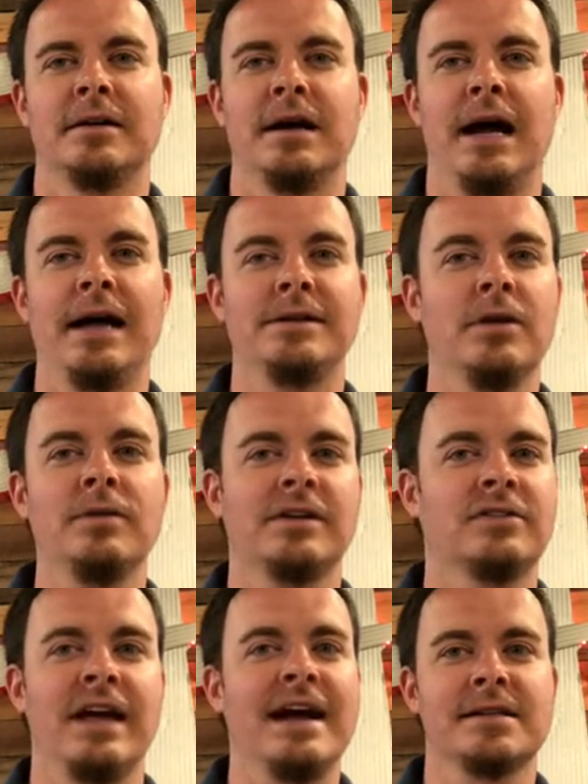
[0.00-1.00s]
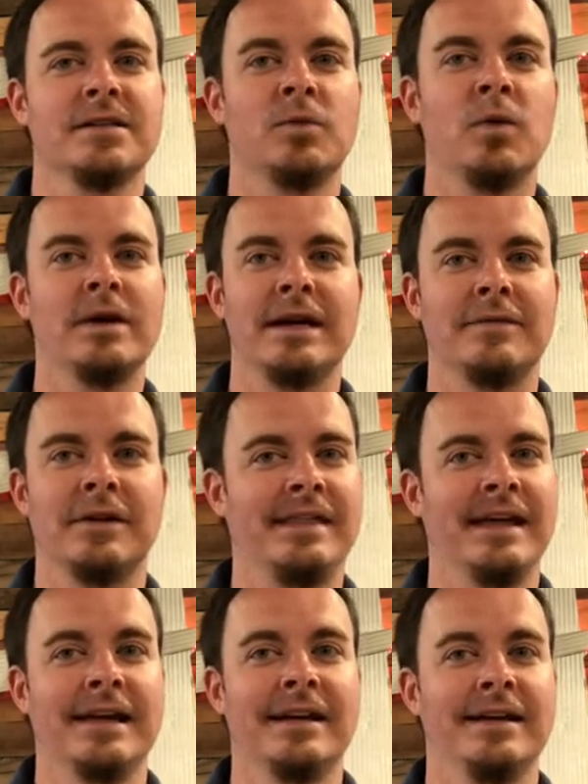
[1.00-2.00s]
I don't exactly want
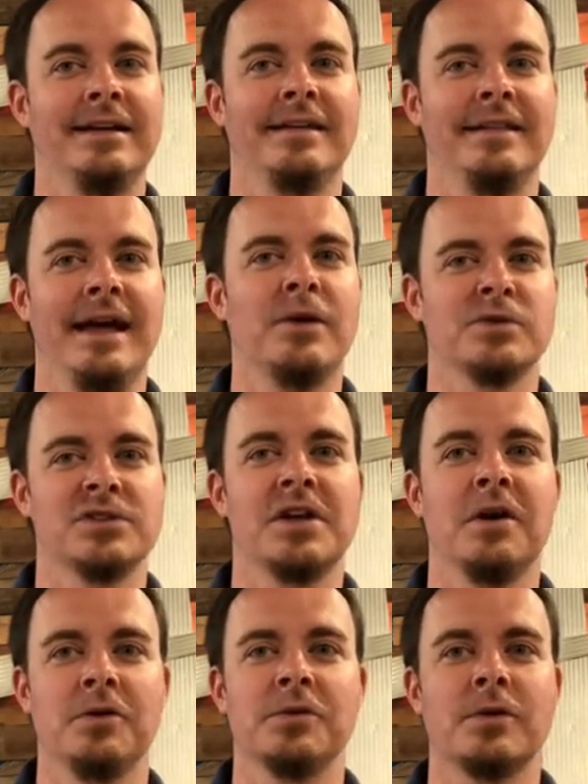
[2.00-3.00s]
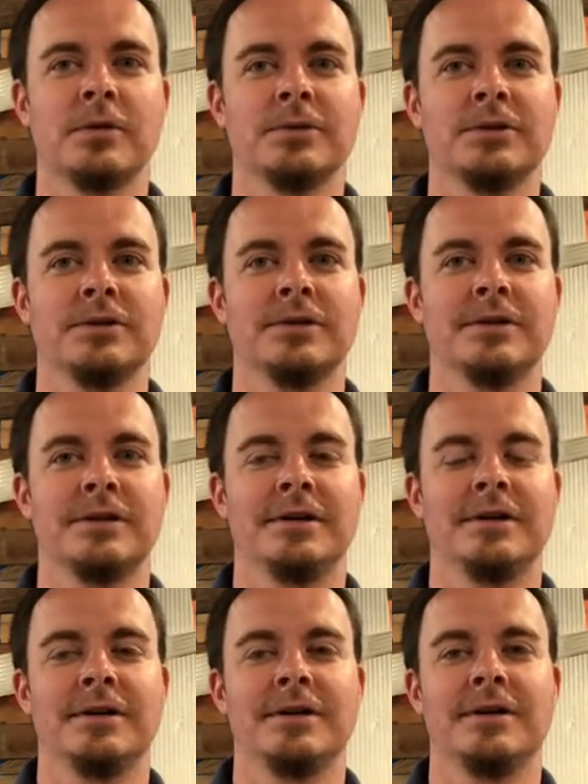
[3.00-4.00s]
everything that was the old normal.
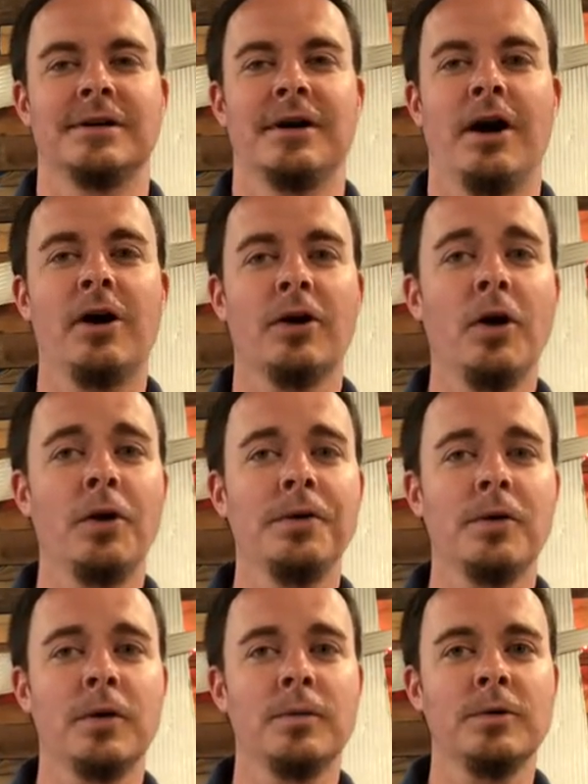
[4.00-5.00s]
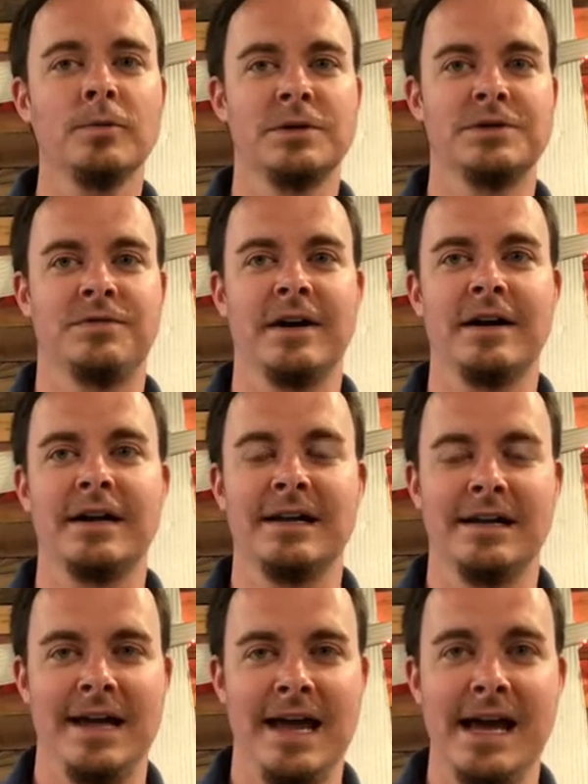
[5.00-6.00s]
Our old normal was very
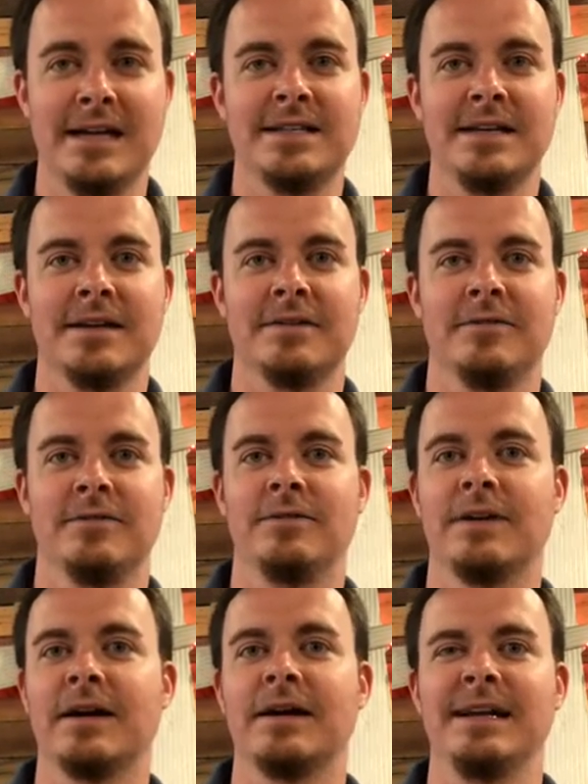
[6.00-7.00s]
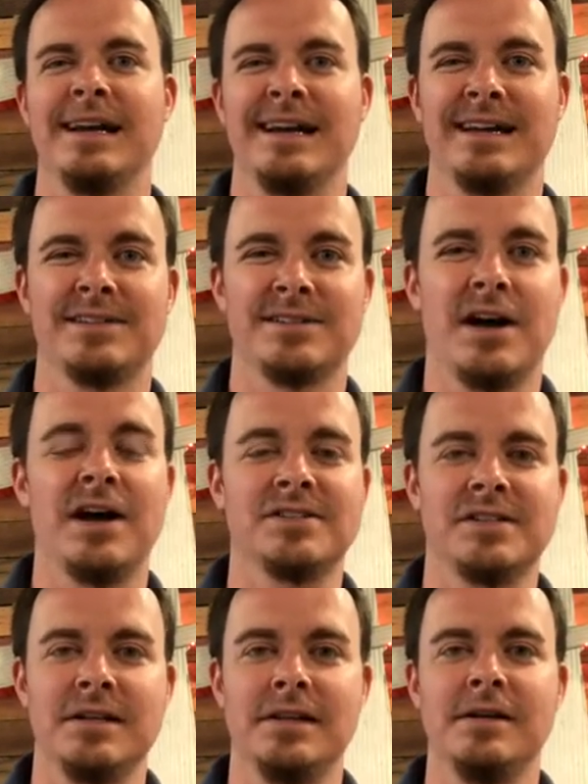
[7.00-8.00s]
hectic, very
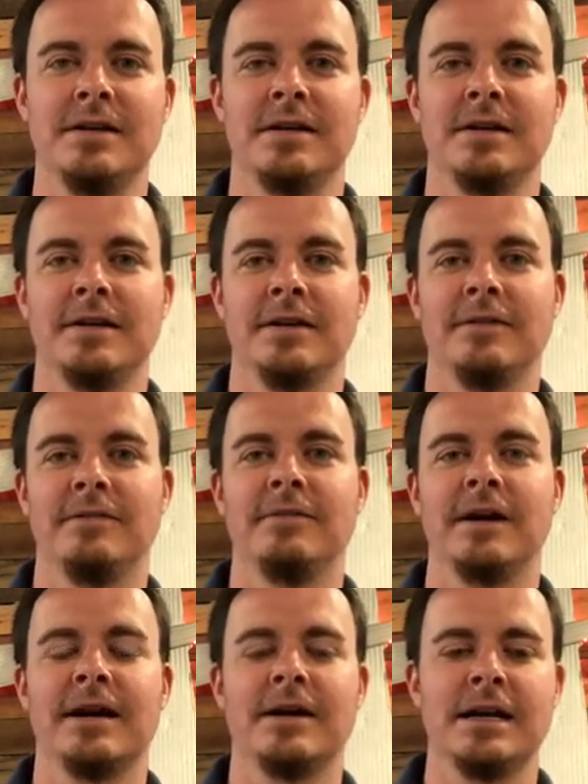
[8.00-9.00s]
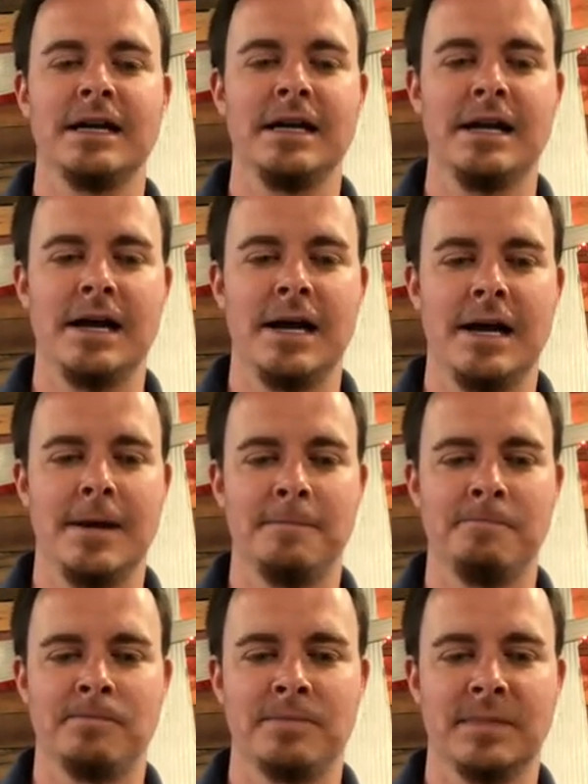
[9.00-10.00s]
exhausted, very,
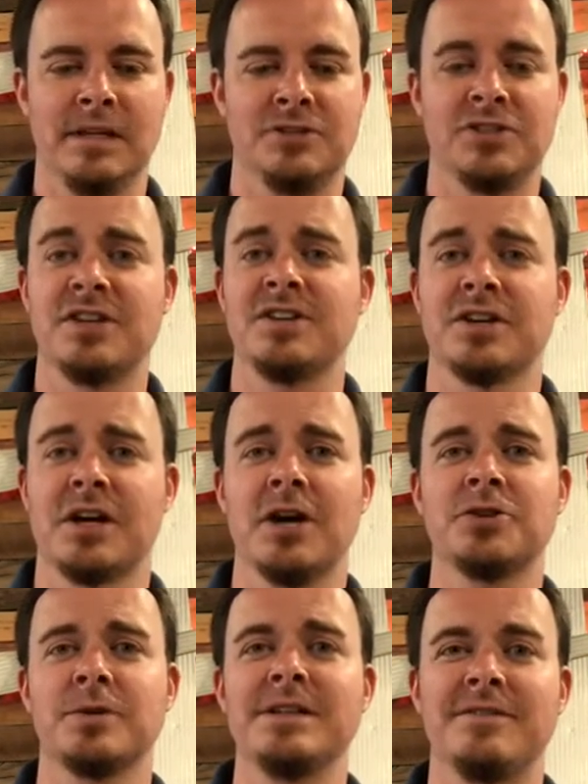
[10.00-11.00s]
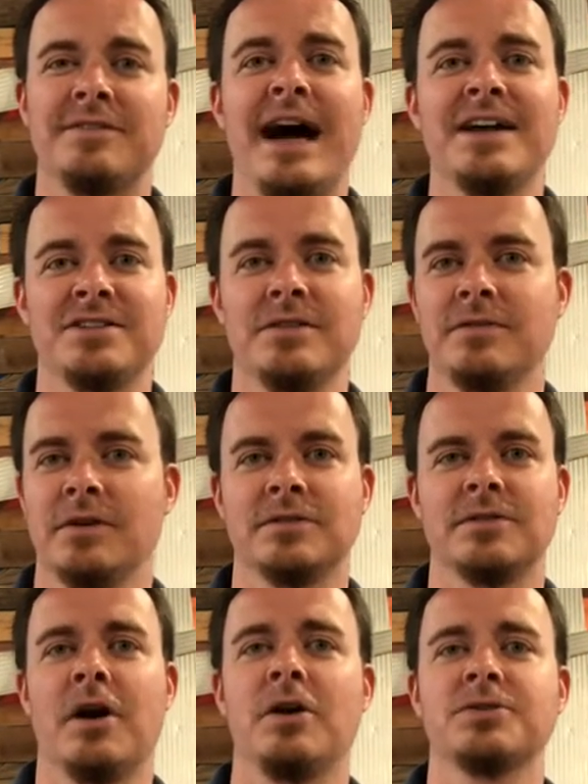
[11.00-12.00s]
just as a country, divisive on
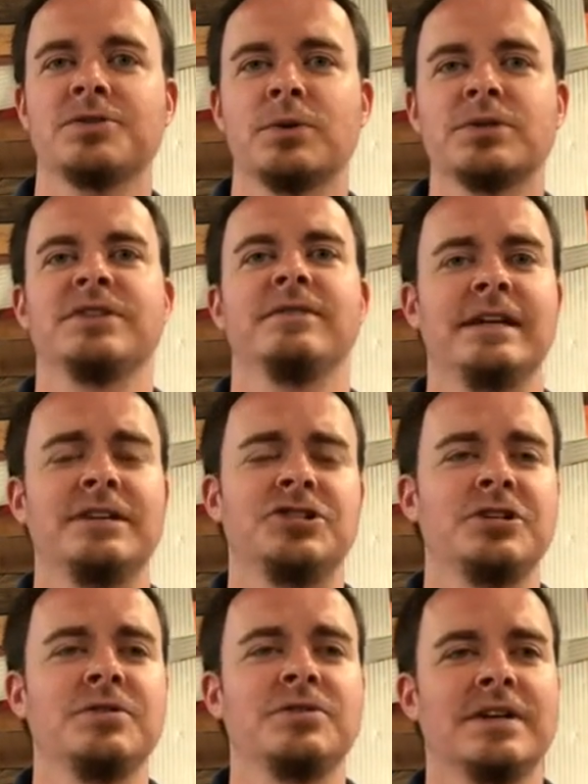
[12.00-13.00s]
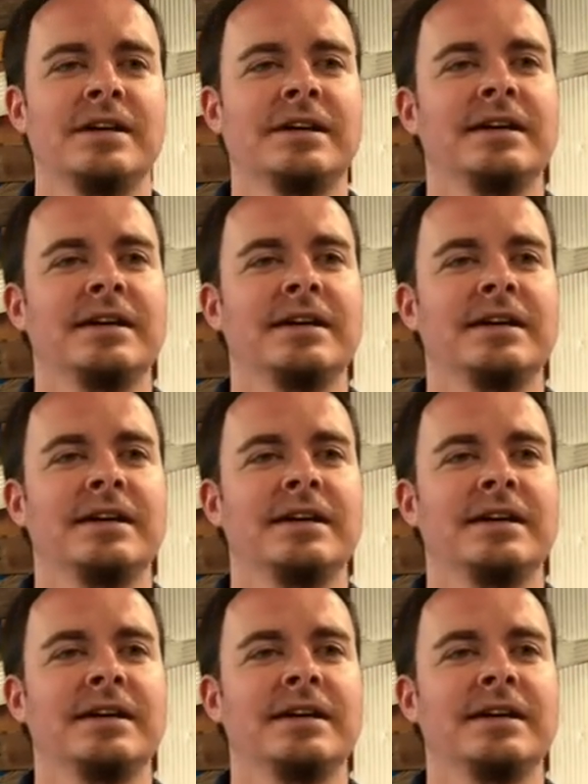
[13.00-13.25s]
all sorts of issues. And